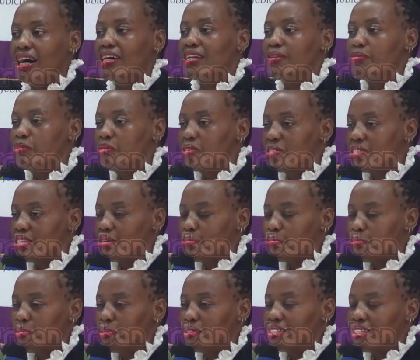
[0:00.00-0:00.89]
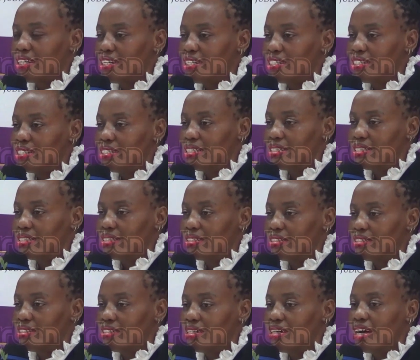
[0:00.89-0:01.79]
And most importantly,
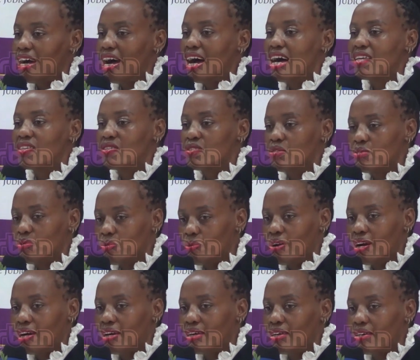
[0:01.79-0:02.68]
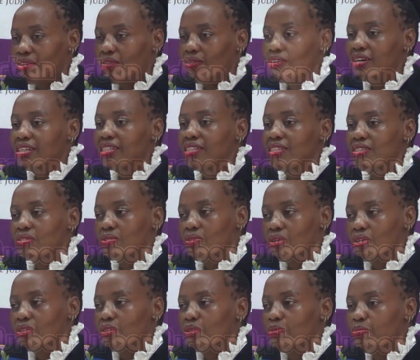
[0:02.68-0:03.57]
as you work, what is
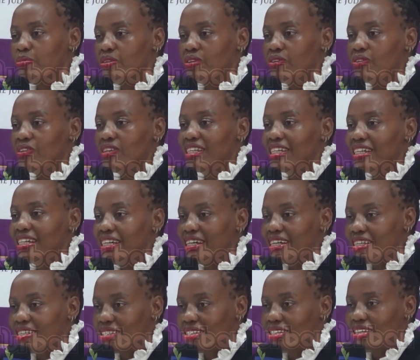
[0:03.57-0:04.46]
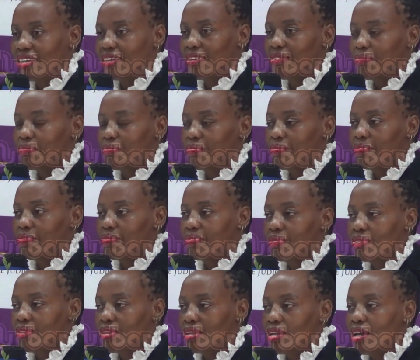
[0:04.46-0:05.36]
going to be your legacy?
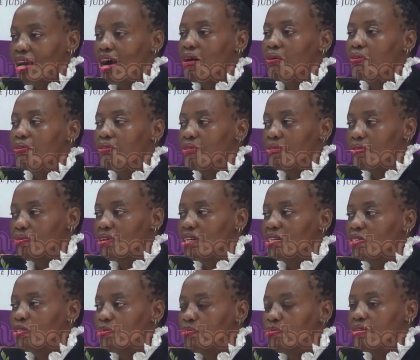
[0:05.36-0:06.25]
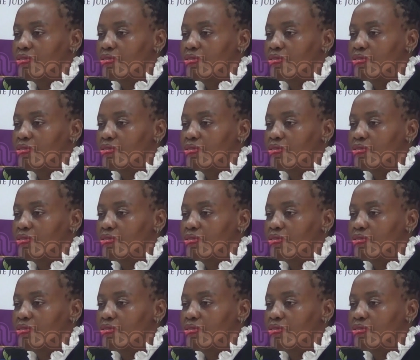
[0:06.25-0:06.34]
How do you want to